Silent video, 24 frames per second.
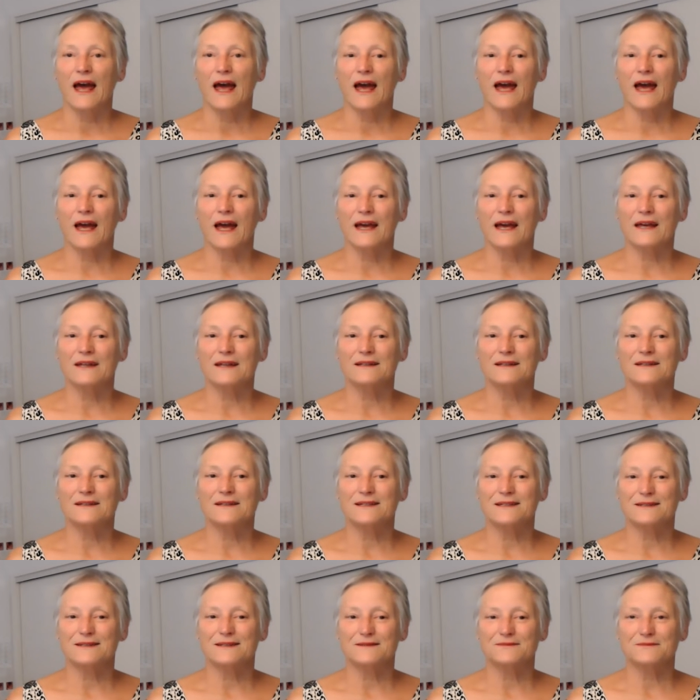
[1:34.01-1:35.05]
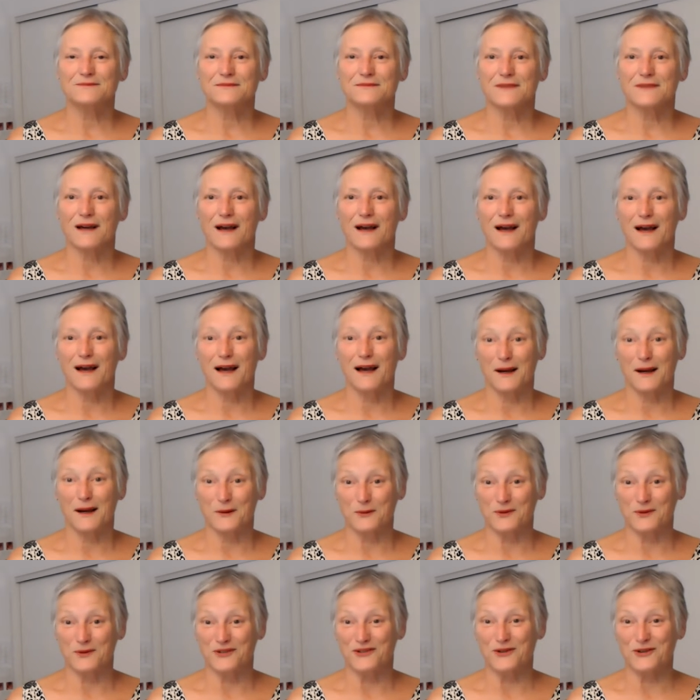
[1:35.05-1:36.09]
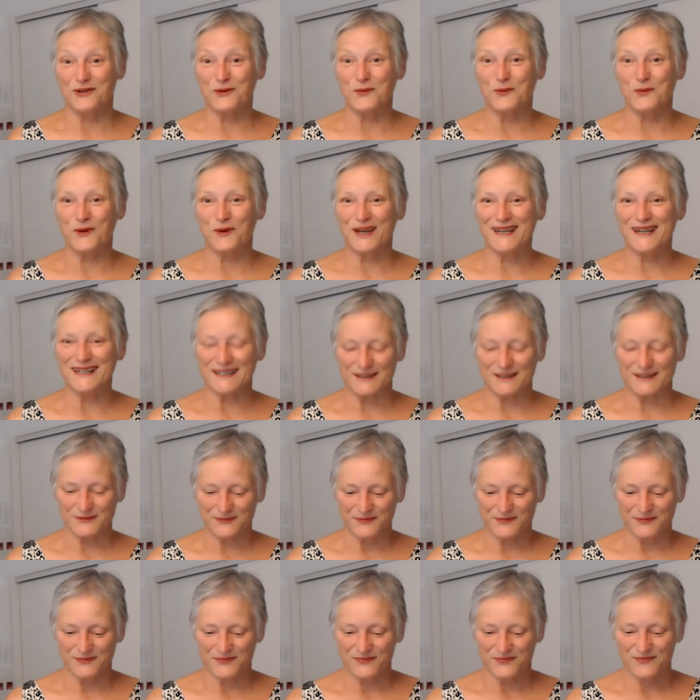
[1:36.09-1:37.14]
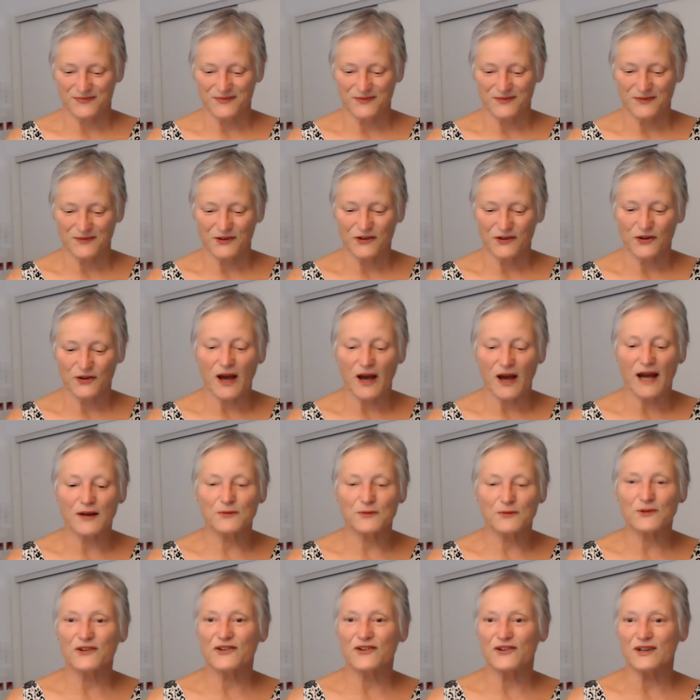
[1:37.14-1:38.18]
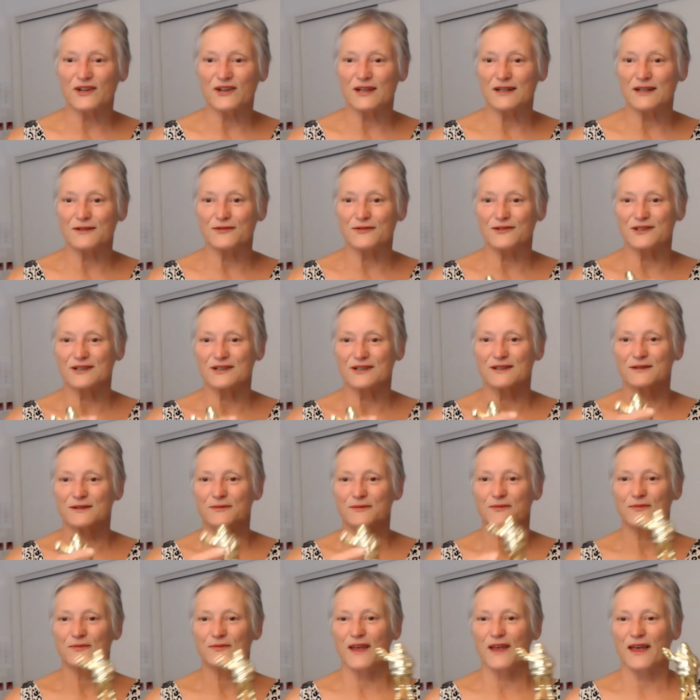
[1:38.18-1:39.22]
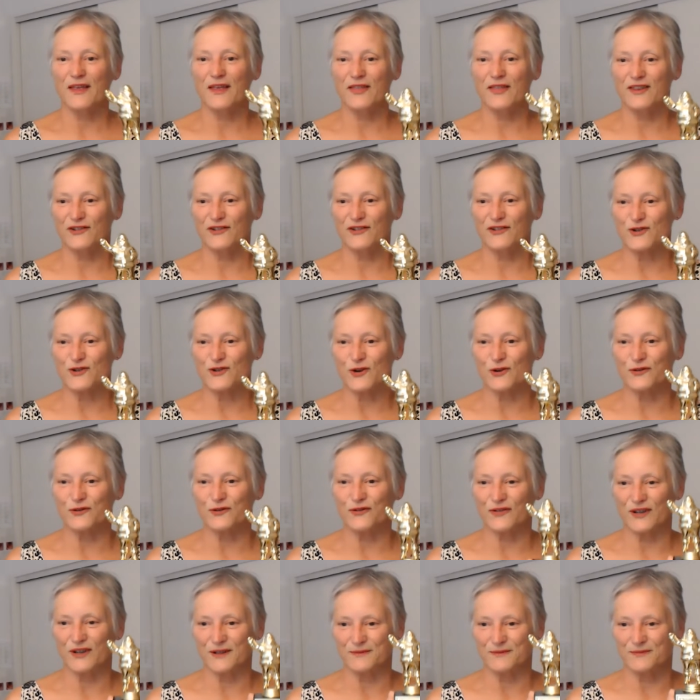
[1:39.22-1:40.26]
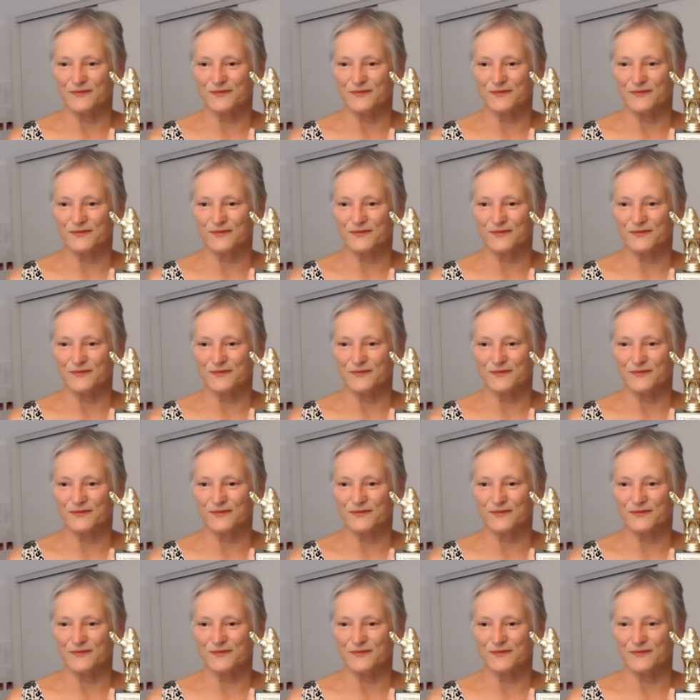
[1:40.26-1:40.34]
And I was the winner. So I received this trophy.